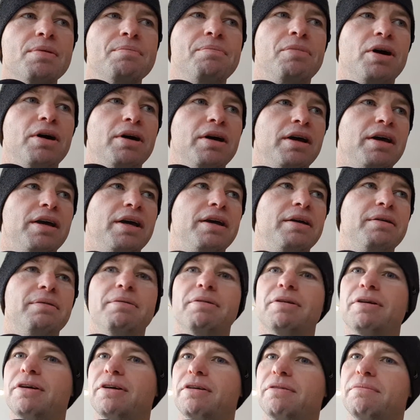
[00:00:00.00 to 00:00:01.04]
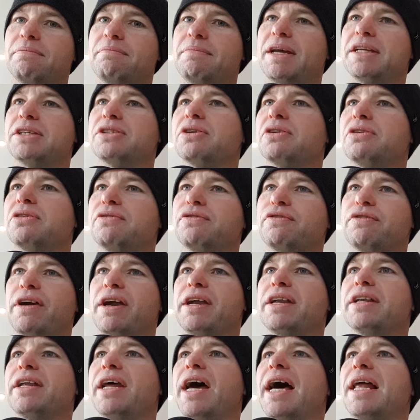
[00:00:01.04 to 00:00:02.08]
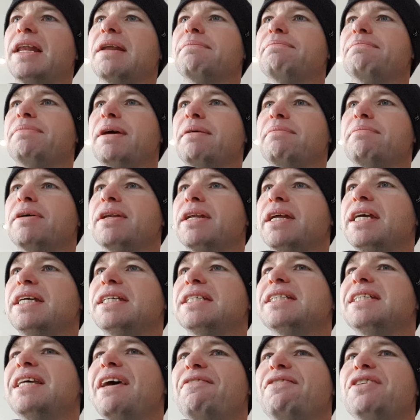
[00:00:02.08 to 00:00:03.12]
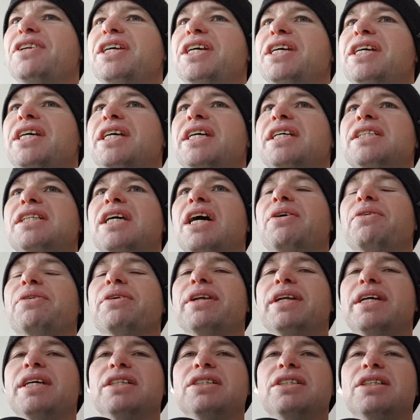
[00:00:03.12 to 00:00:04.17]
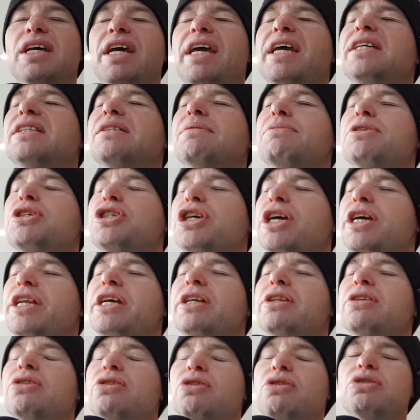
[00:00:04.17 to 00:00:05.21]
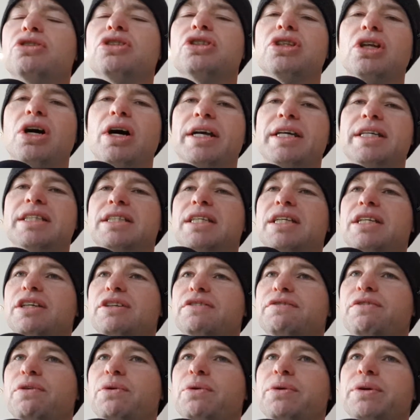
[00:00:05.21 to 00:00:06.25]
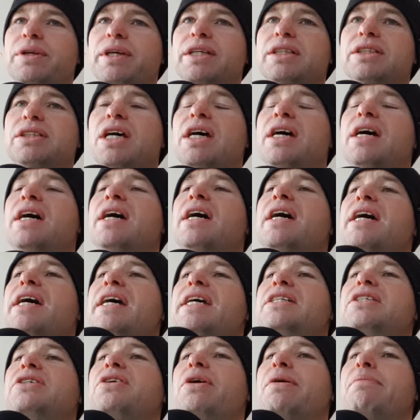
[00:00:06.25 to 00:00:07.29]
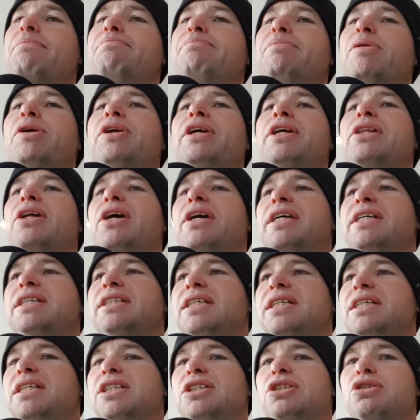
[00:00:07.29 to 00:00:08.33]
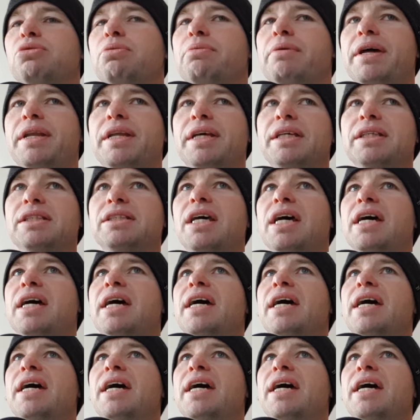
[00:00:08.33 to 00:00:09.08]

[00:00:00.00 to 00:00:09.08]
My mentor friend, Alan Pittman, he's 70 years old and he's a machine. He looks like he's in his 40s. He's got a body like he's in his 20s,